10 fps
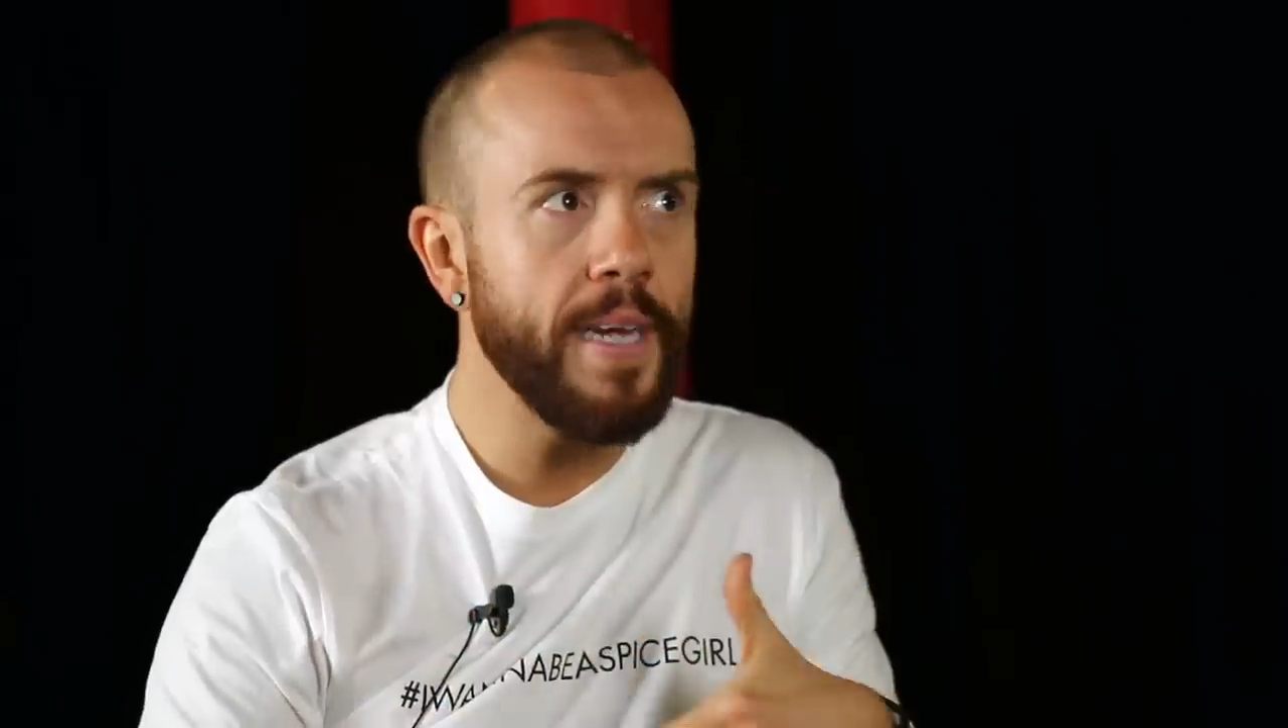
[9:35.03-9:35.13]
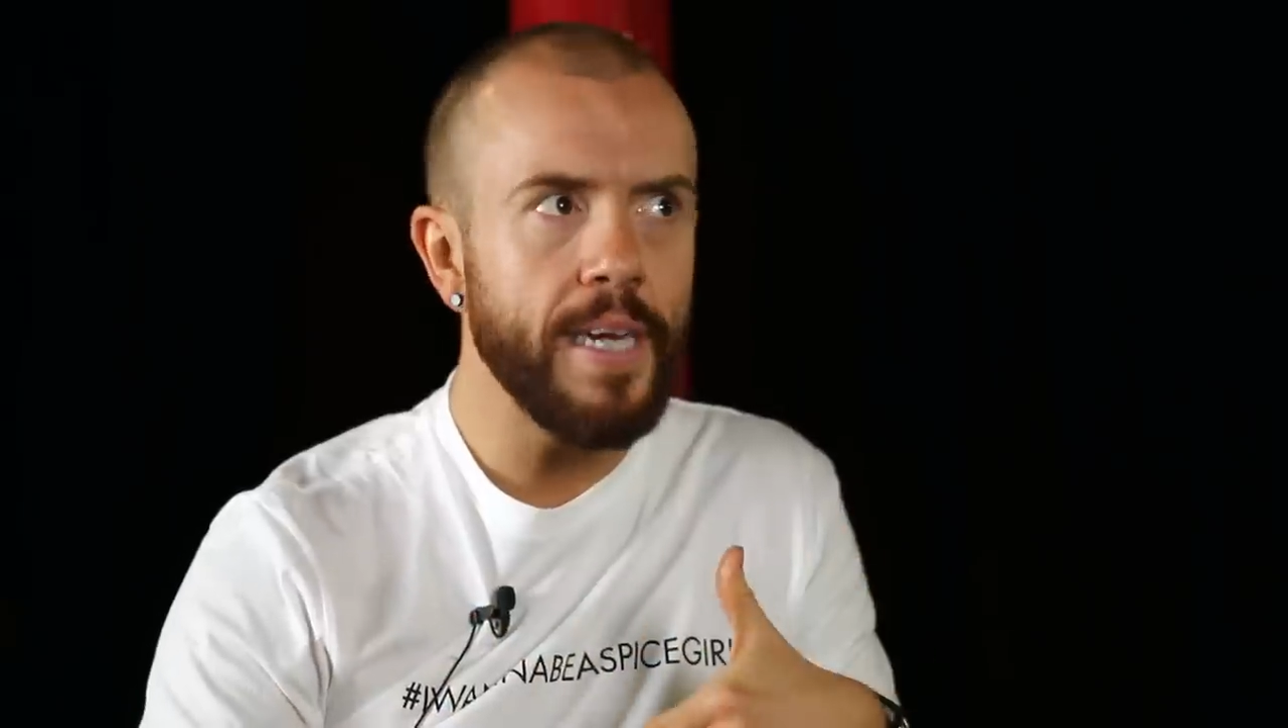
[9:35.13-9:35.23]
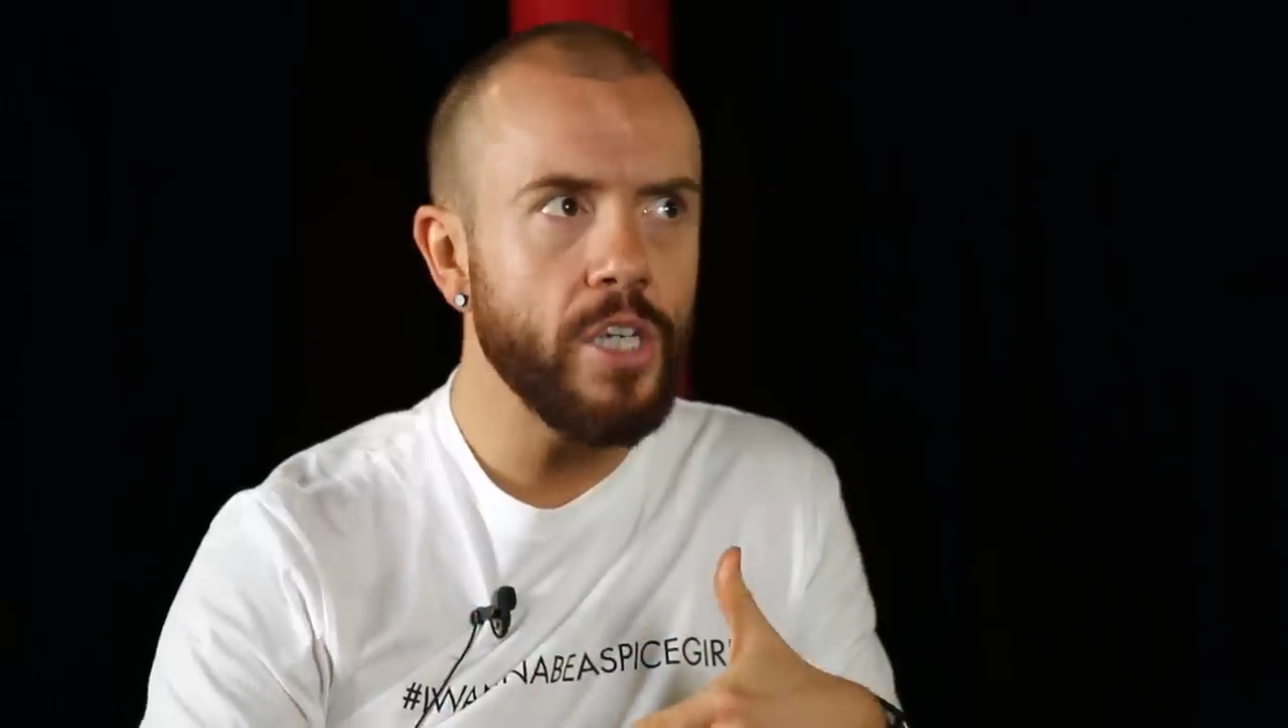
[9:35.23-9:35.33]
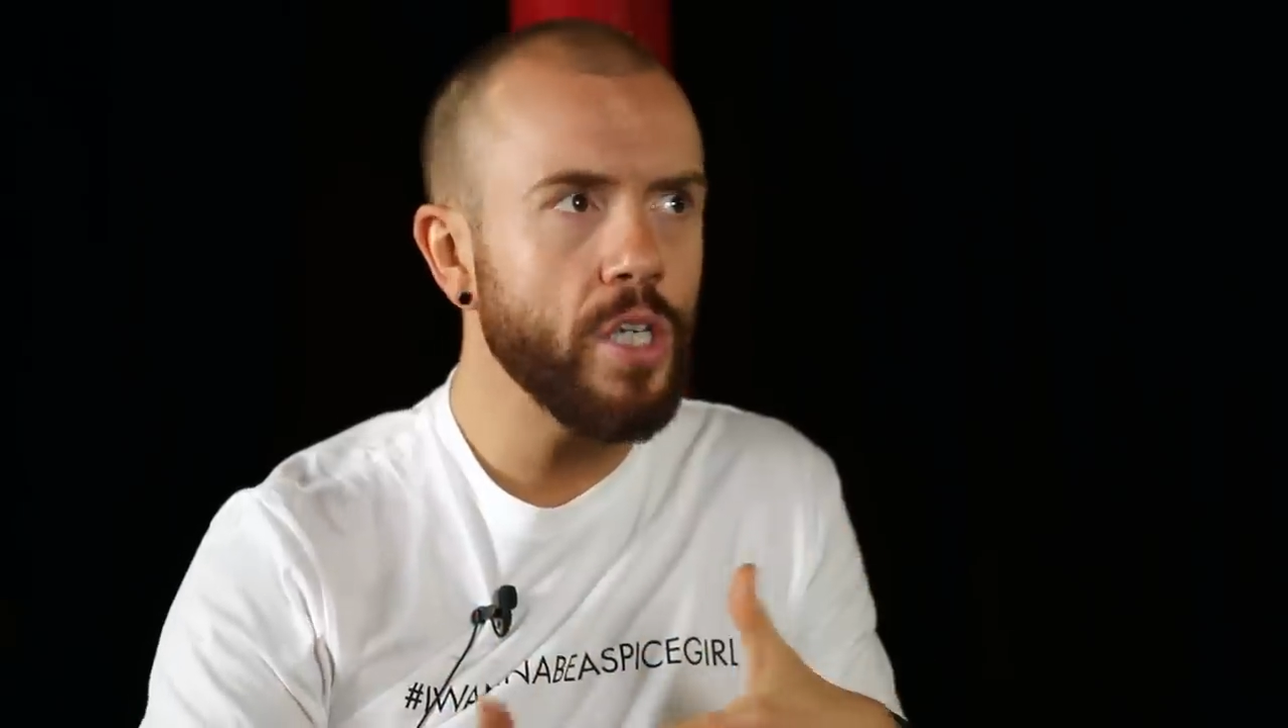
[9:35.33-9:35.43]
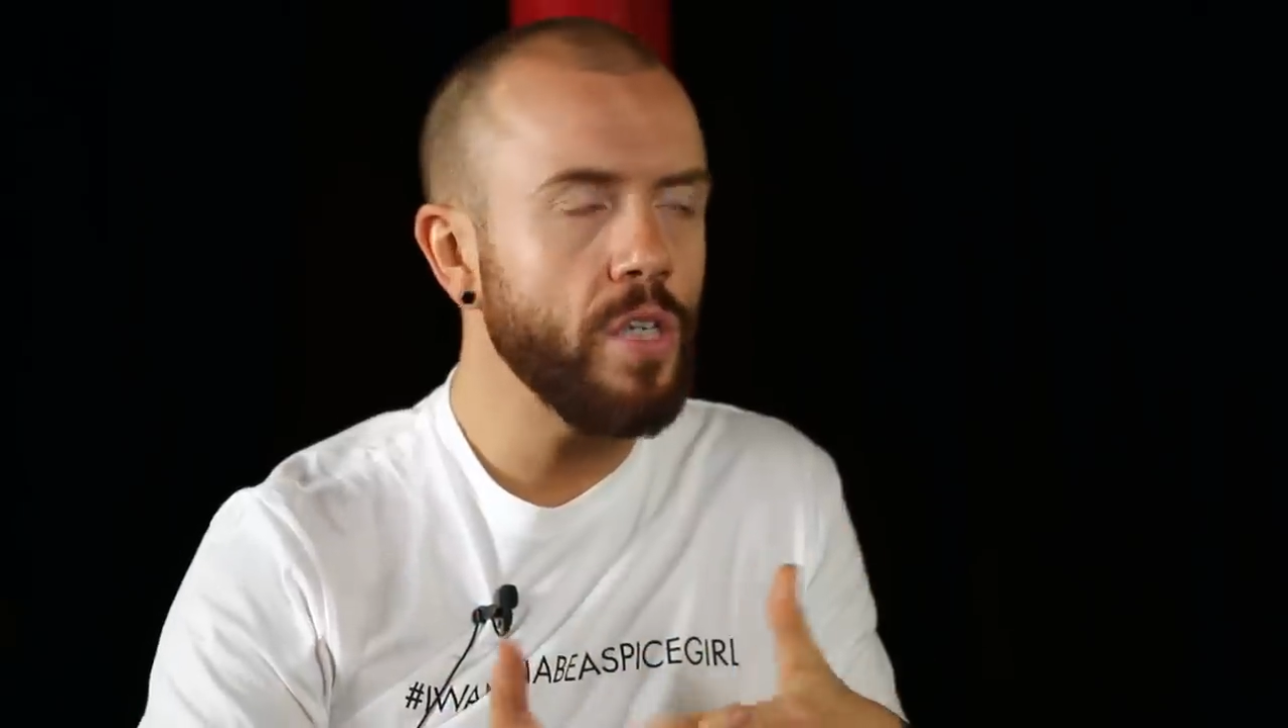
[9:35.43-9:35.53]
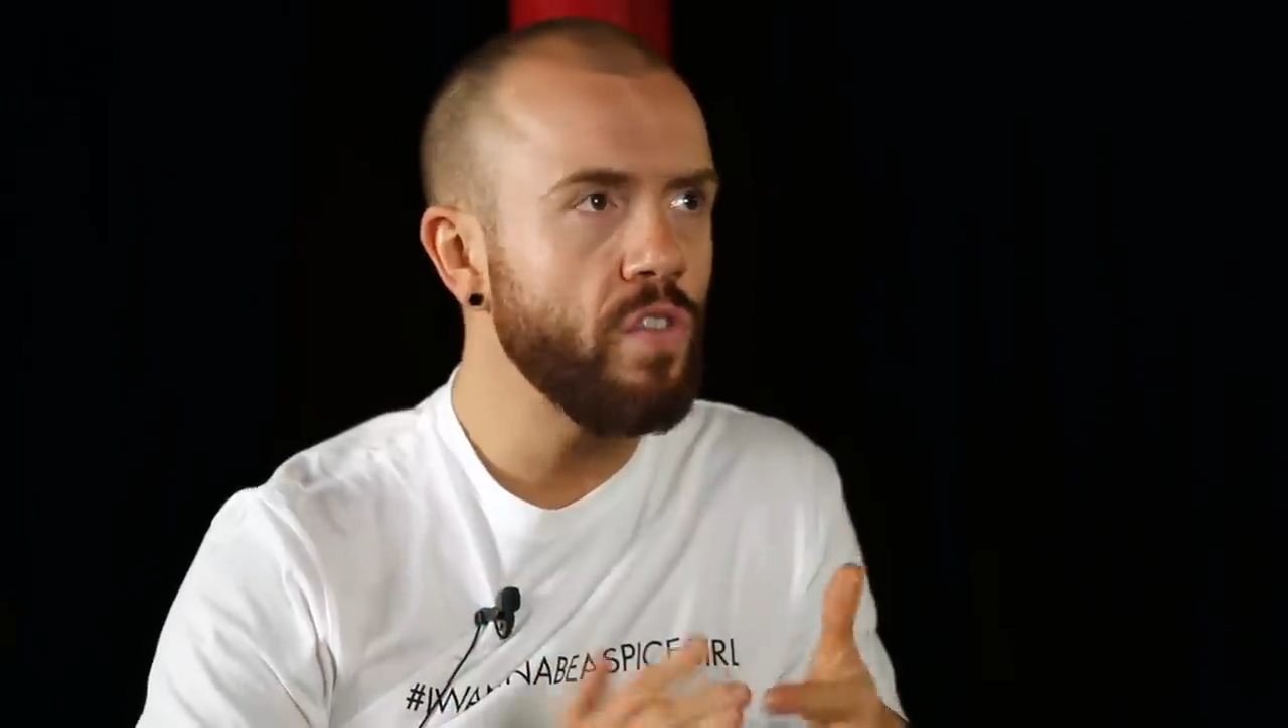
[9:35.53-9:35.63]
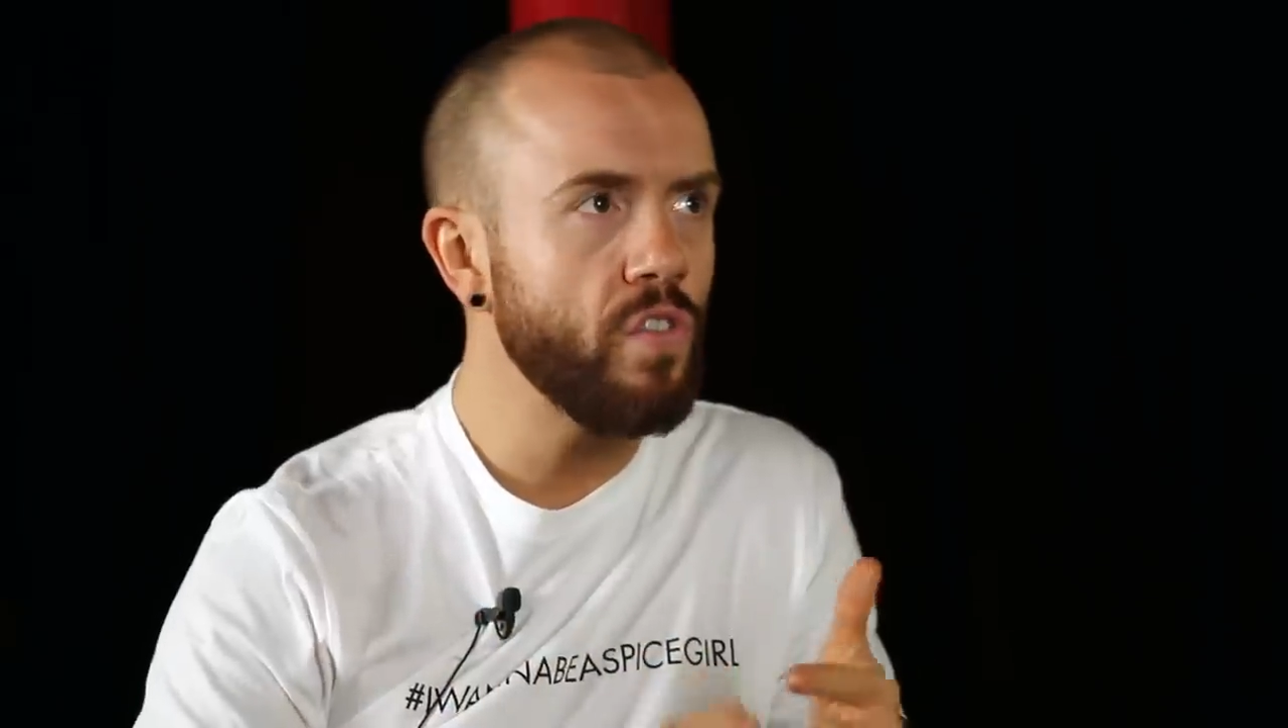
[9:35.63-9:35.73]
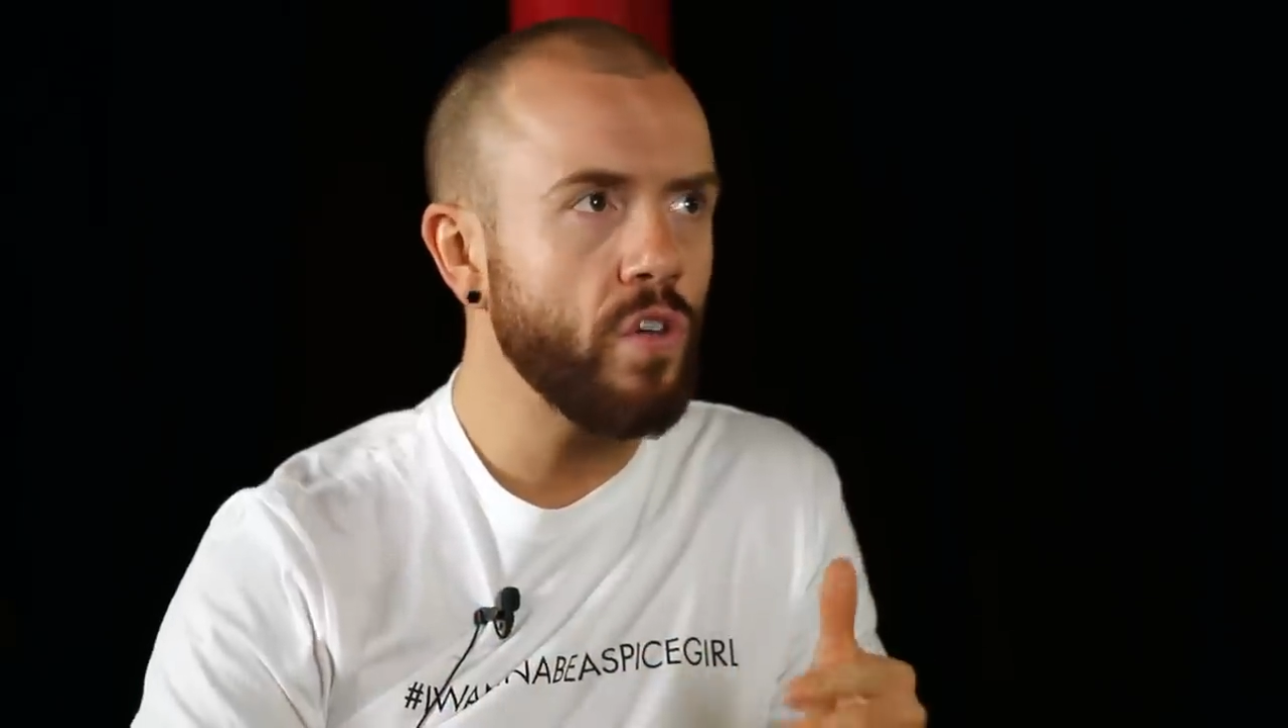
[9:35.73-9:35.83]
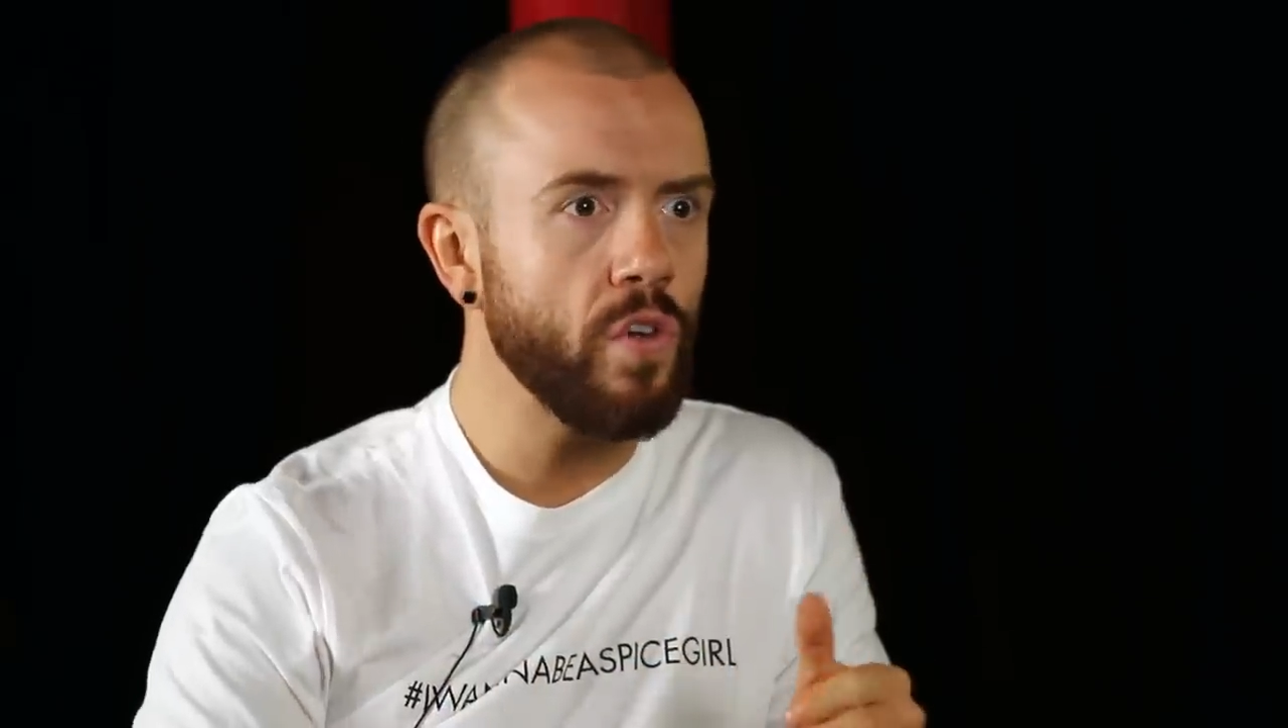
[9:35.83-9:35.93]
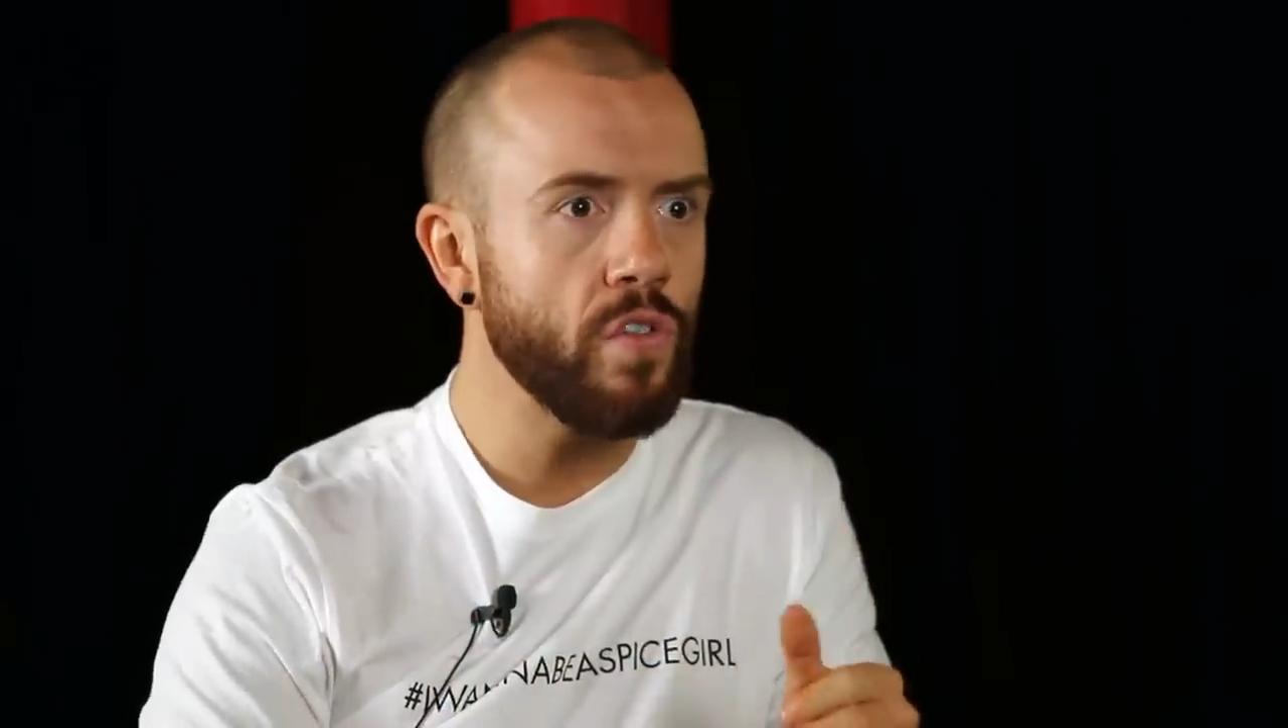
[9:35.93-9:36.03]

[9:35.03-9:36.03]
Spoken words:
my agent,